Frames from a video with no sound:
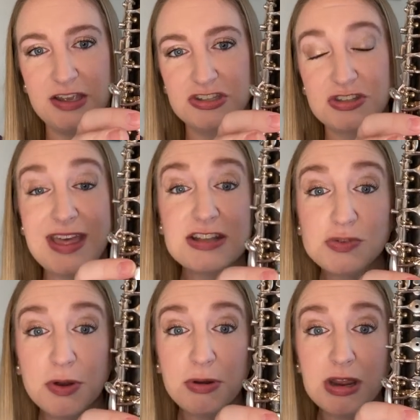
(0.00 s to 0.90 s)
So that's
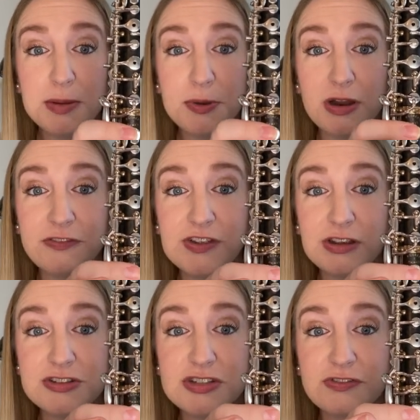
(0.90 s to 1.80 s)
where we're gonna put our
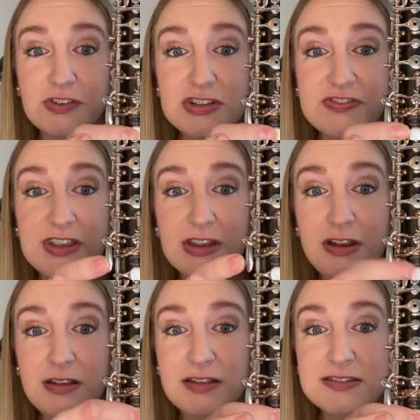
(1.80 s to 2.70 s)
fingers. So first
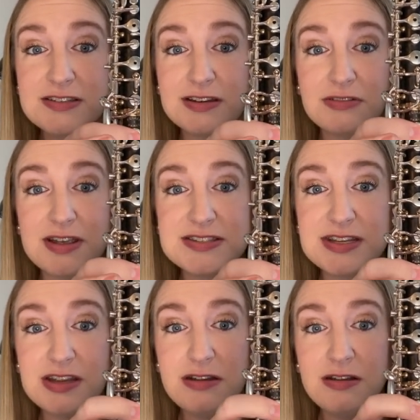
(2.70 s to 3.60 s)
finger is gonna rest
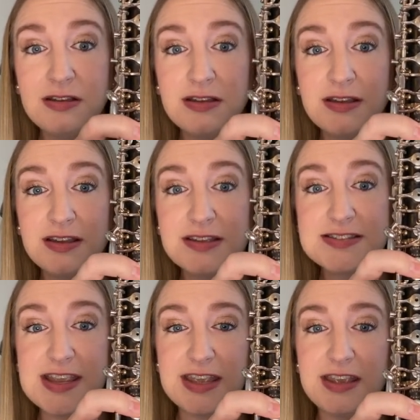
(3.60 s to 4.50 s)
here,
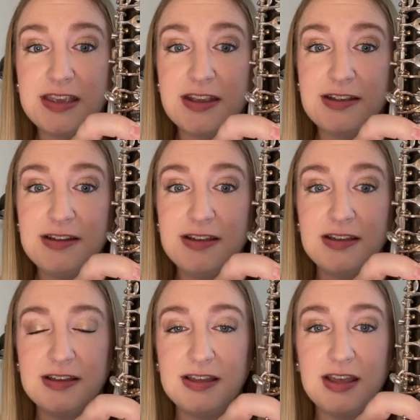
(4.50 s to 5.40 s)
second here,
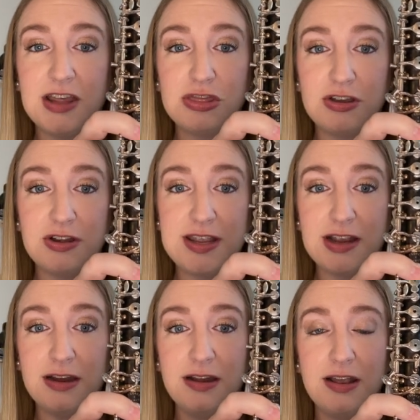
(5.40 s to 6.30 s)
and third here.